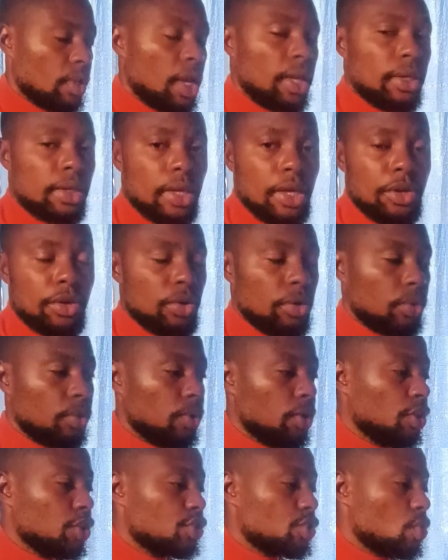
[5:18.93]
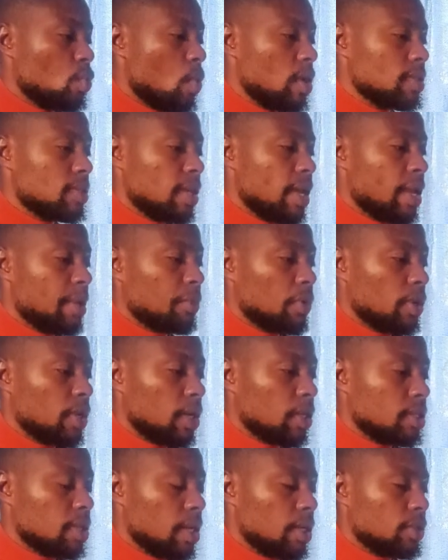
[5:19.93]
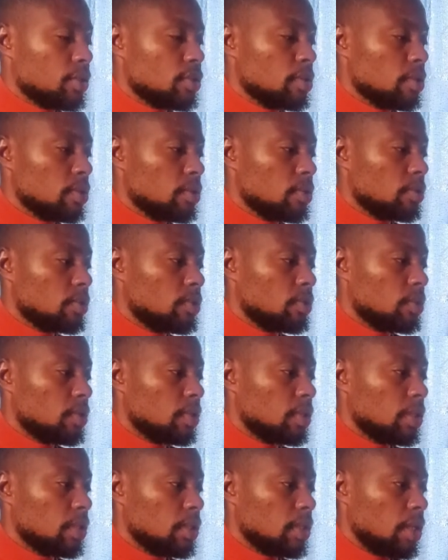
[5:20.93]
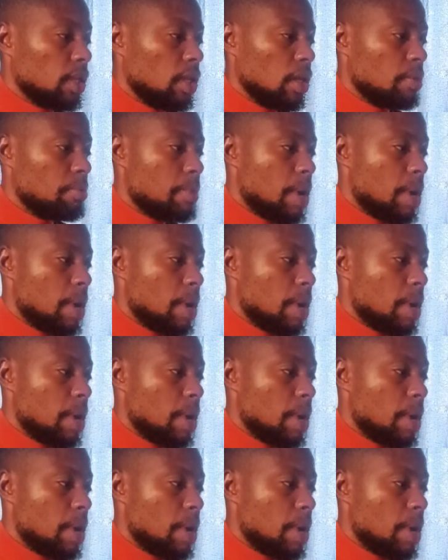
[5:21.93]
and there you go. So once I am connected to the